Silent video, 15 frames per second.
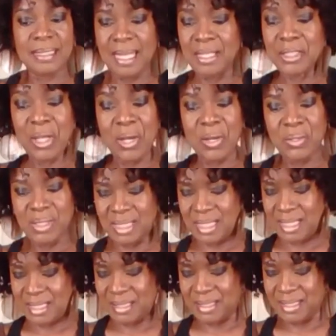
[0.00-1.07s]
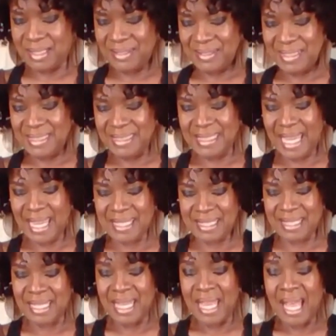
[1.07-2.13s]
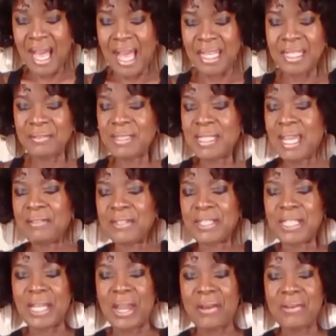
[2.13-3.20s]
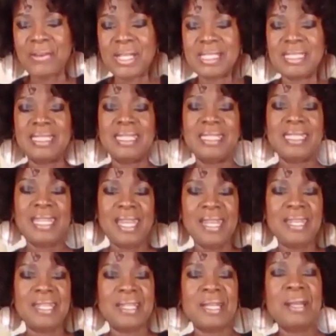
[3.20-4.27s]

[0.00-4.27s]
and coconut. Yes. I even have carrot cake